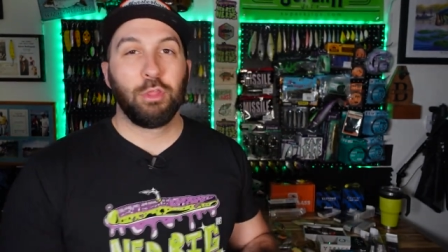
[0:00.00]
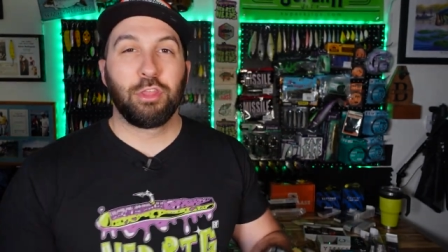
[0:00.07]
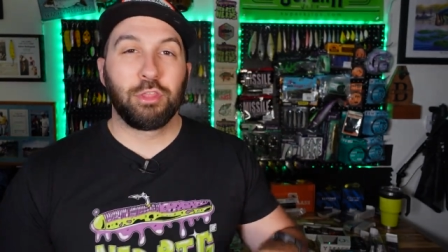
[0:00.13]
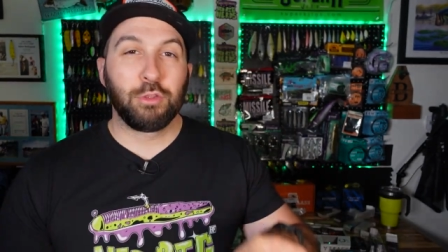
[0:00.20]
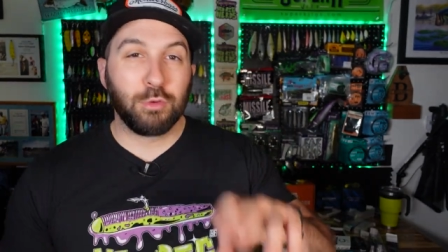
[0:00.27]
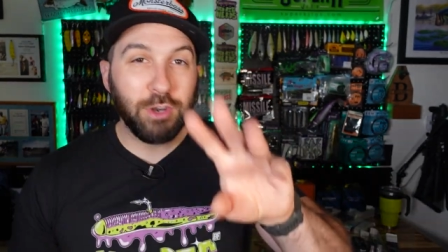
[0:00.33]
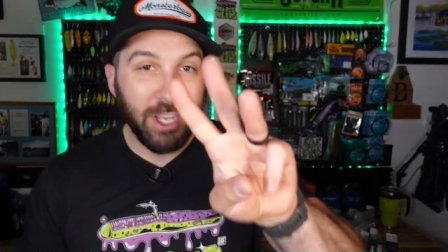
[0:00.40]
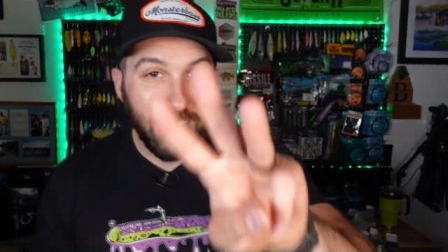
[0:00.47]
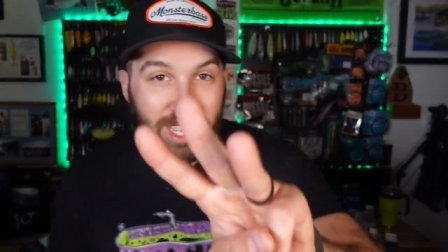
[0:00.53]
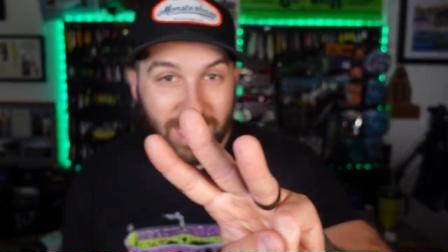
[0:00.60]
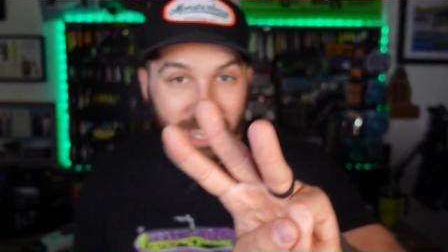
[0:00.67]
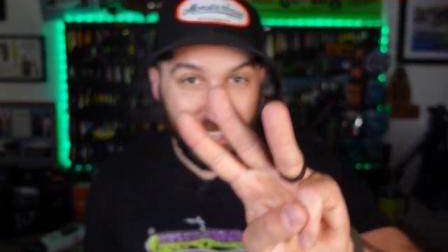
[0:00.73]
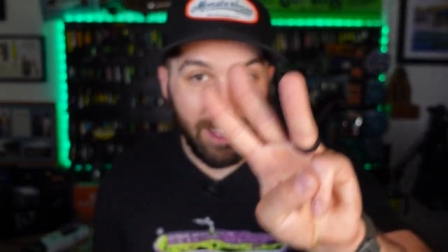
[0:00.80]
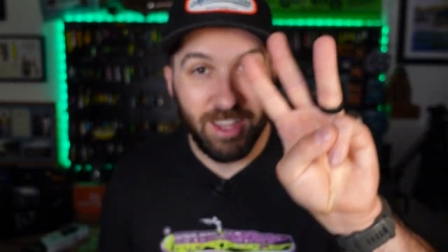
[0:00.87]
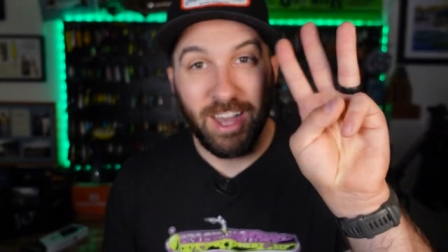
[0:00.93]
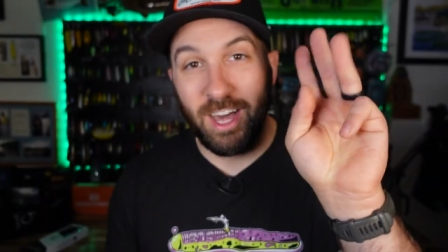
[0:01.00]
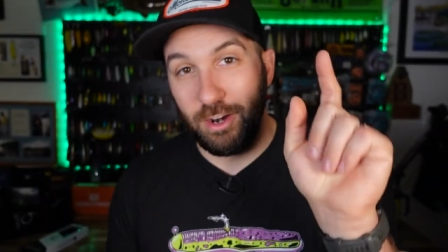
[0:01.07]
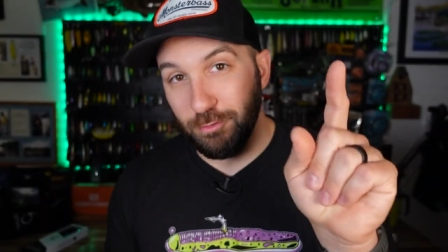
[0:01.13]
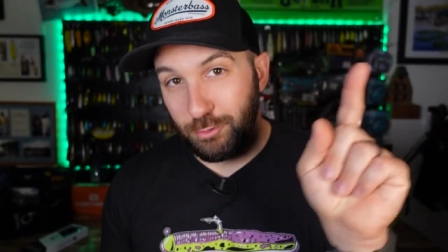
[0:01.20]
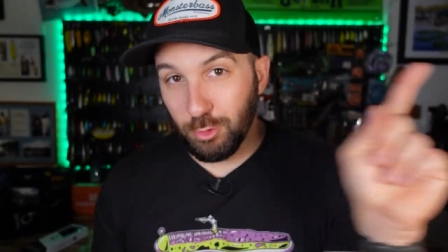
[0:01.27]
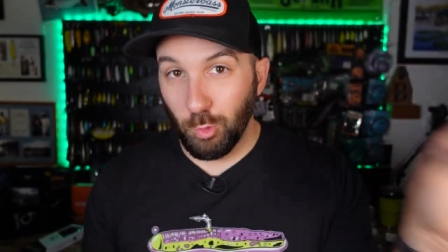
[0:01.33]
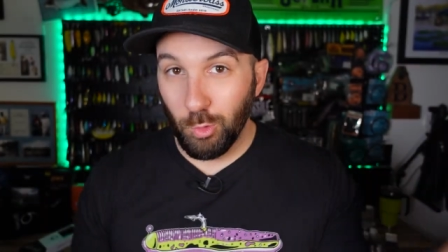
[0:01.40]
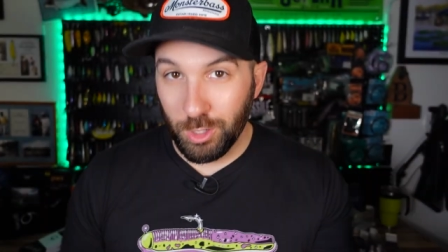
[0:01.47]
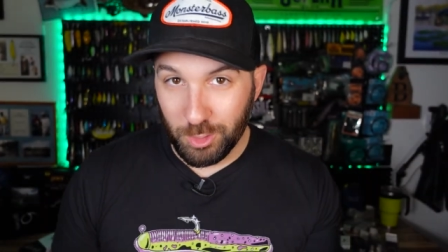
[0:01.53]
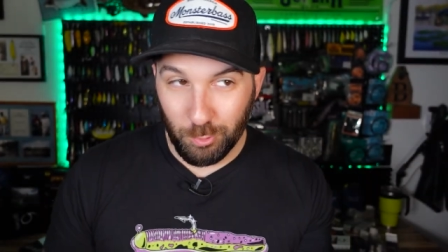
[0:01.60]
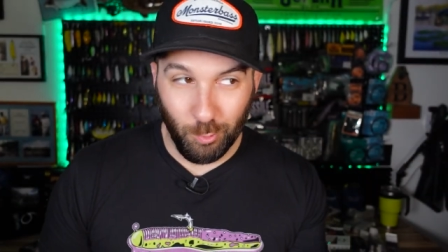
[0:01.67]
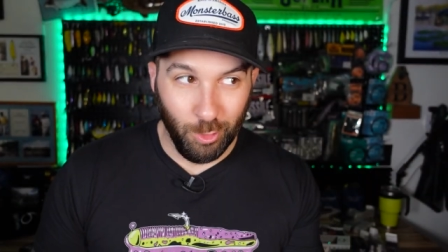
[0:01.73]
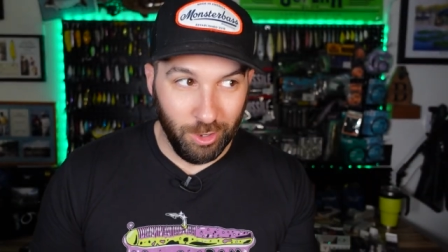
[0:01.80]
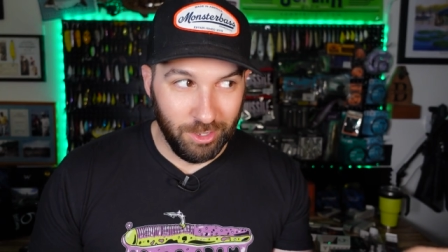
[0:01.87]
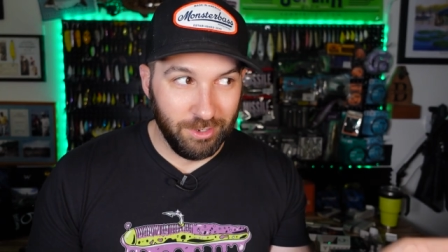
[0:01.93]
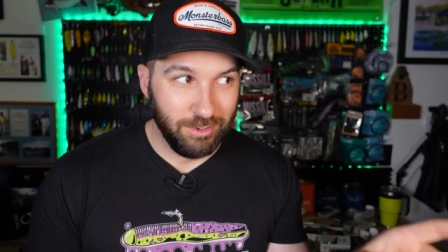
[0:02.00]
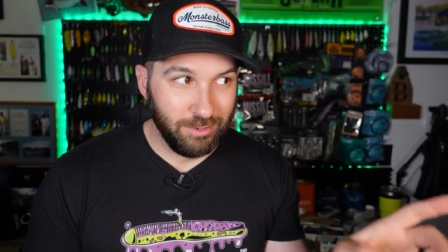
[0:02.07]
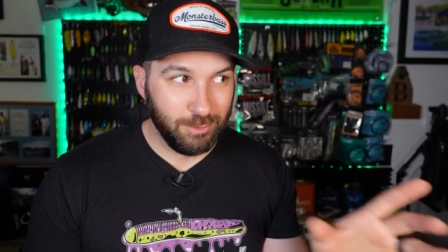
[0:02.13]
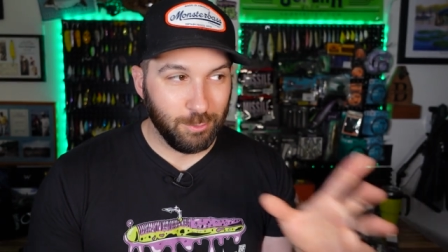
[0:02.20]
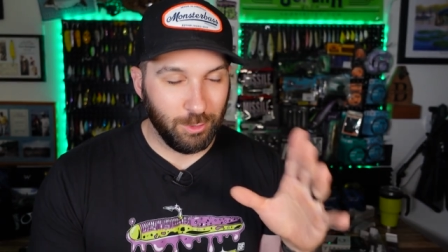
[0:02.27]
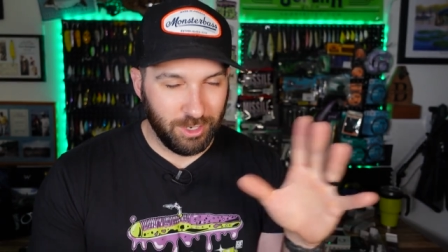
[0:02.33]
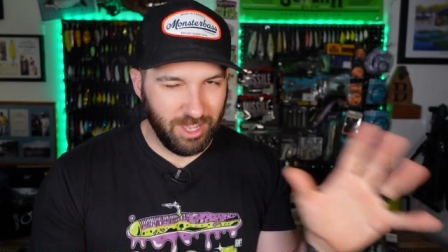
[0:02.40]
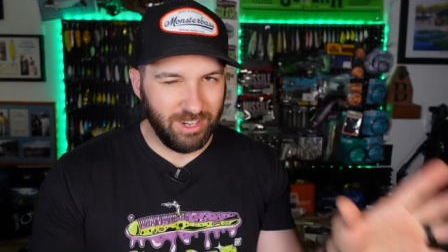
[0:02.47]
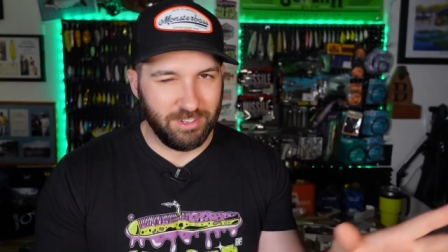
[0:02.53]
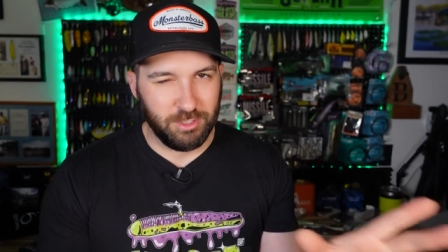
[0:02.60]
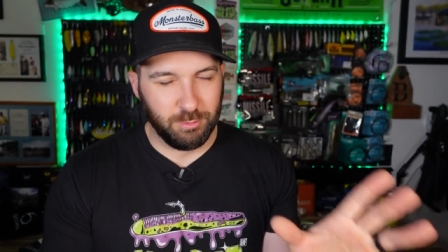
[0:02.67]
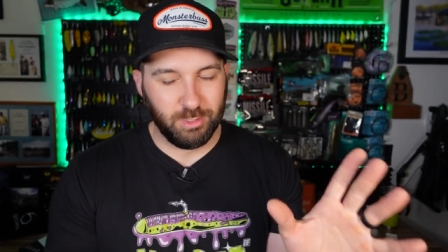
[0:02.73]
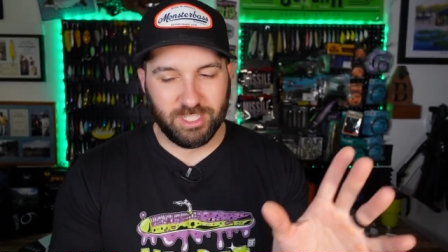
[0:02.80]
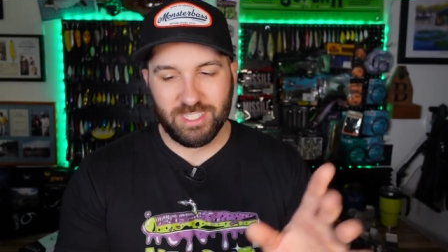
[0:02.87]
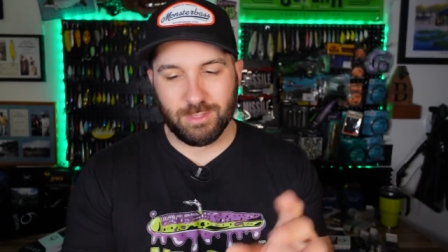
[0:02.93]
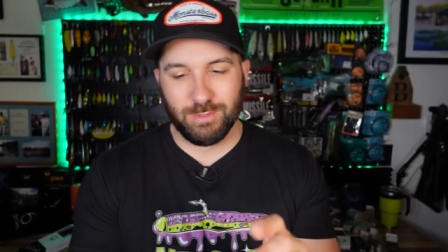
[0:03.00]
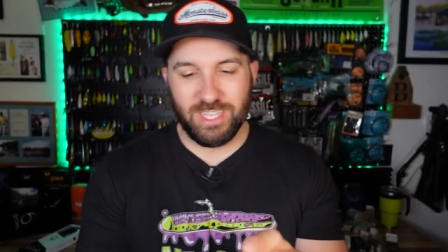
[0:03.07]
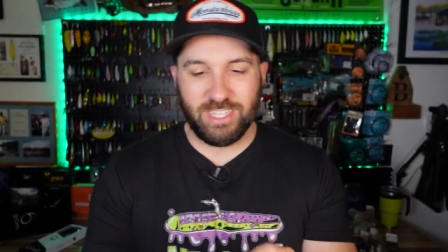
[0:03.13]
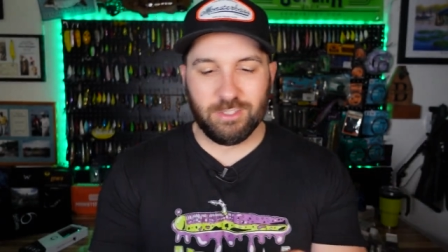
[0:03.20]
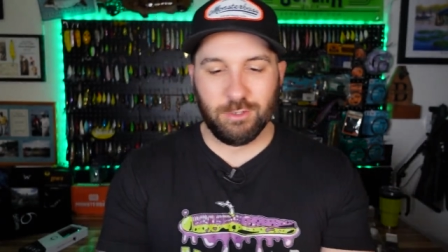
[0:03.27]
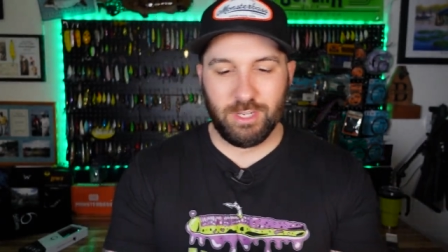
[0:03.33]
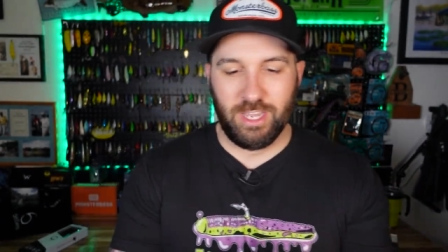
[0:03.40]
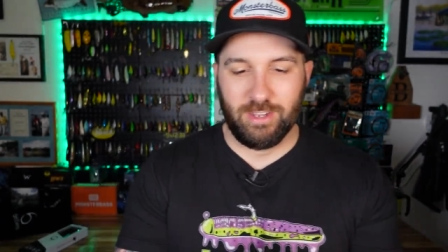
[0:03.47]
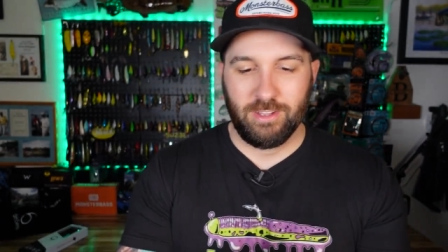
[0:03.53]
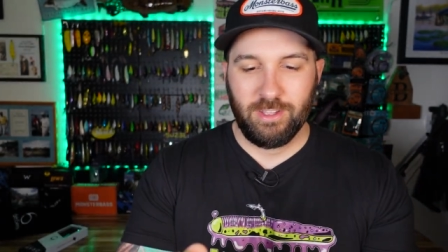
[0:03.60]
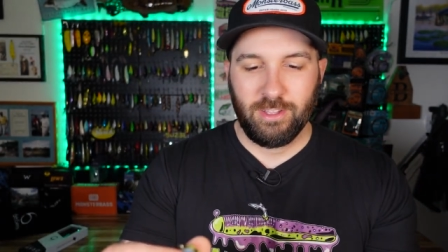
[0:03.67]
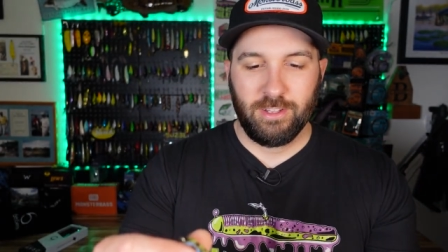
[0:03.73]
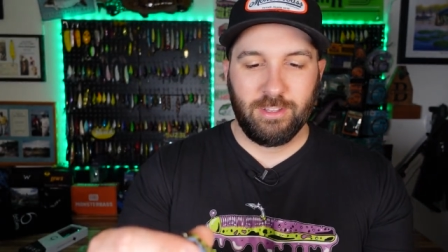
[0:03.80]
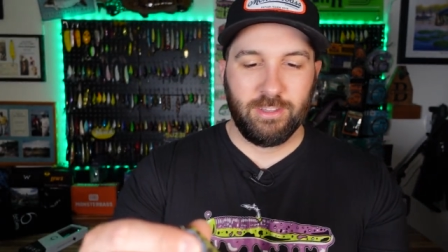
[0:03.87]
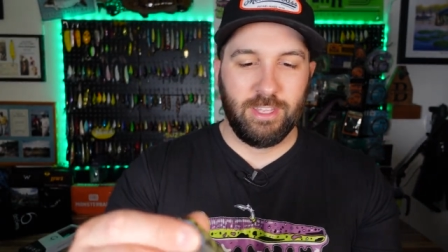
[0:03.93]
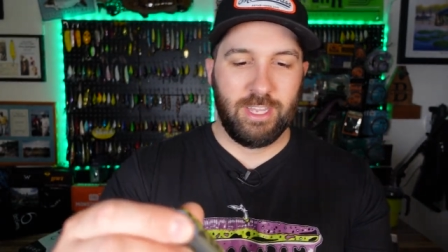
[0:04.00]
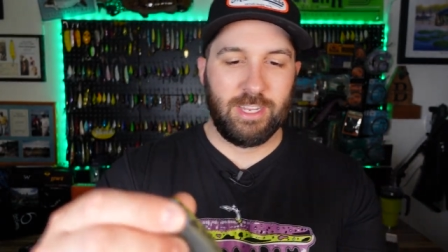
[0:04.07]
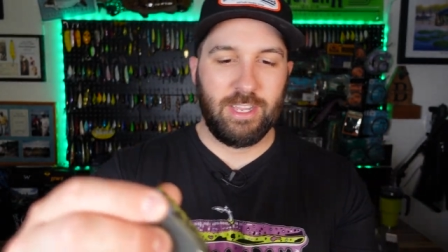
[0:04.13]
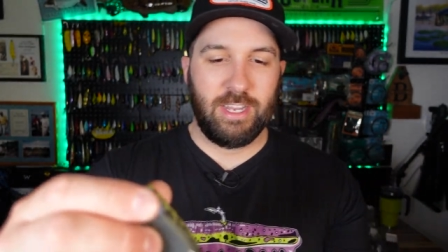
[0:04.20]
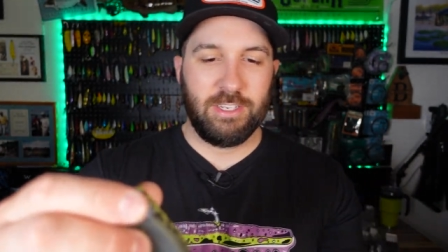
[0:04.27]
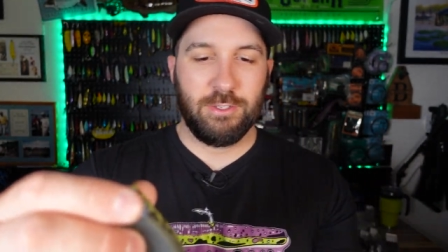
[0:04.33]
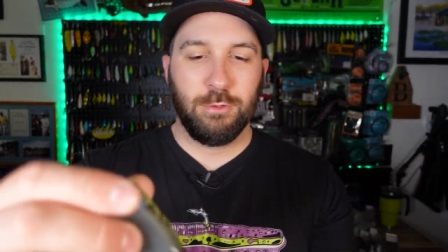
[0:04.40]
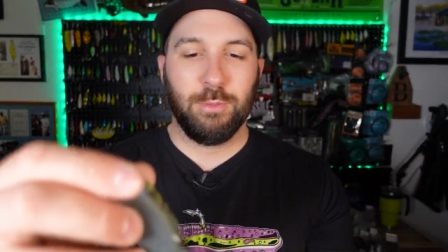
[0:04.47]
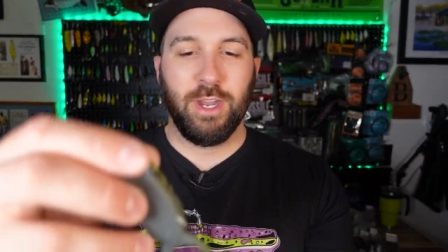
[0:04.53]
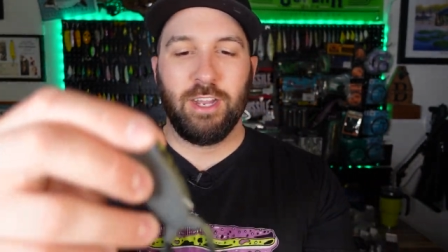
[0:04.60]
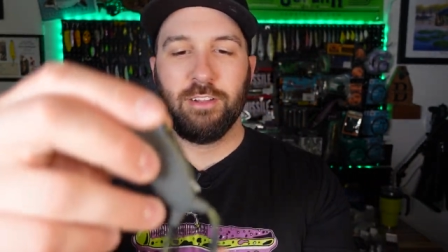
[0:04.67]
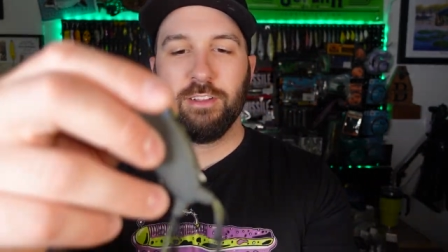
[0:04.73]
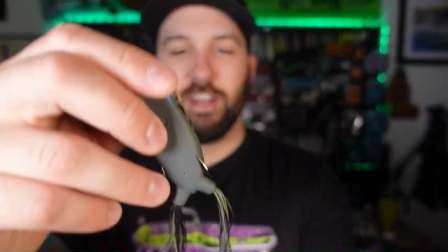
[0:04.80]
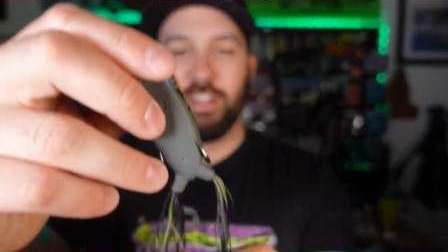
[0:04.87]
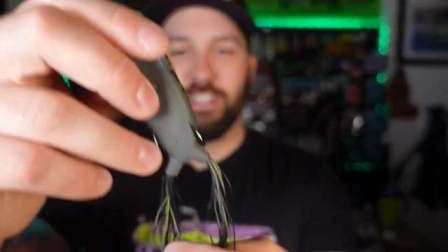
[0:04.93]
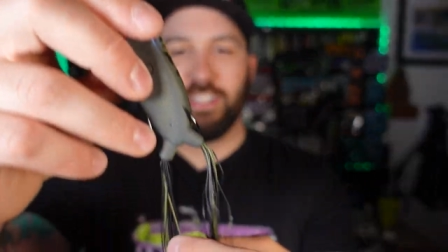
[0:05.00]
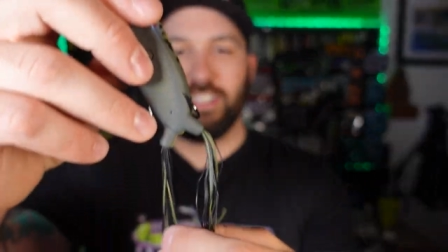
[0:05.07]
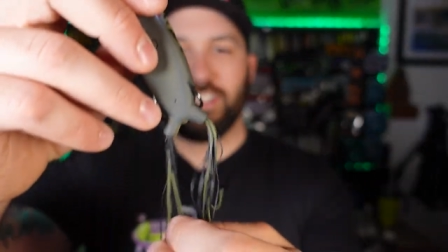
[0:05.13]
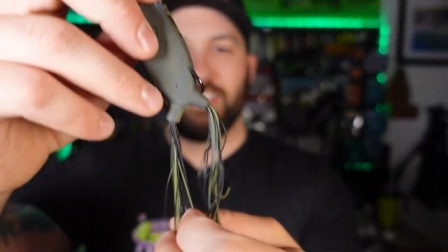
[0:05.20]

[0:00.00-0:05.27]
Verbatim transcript: three out of 21 were kind of duplicates, but that's okay. Like I do buy a lot of 6th